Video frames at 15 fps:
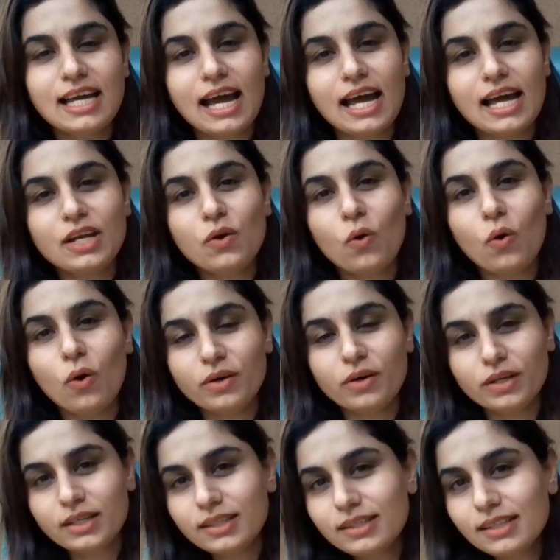an
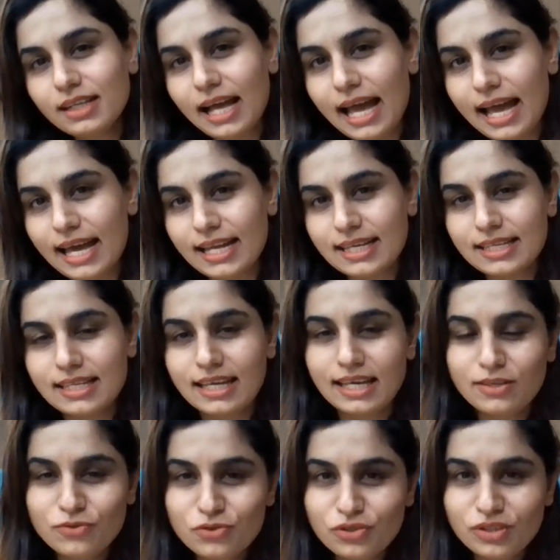oracle and
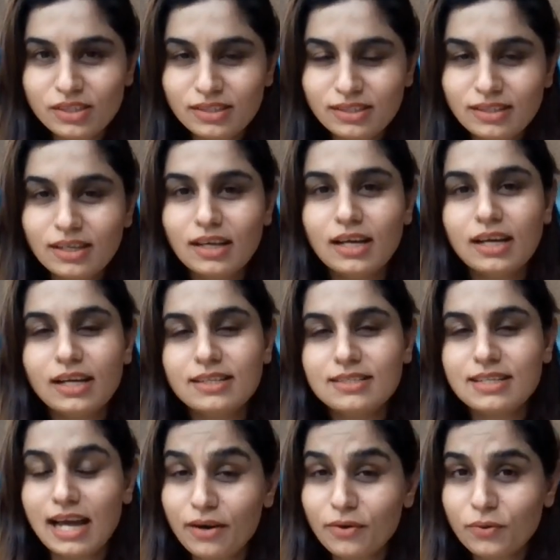angel
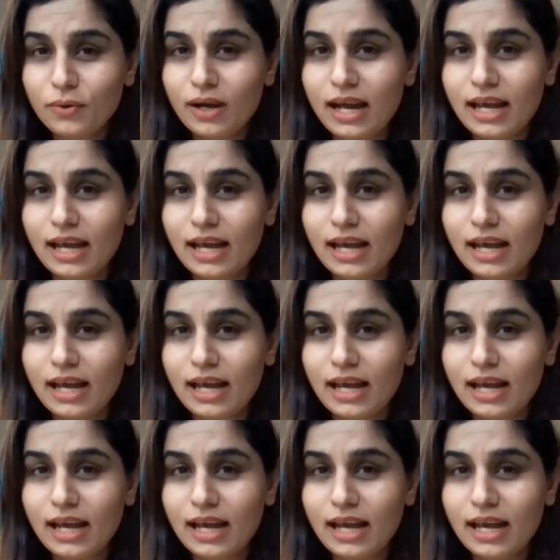tarot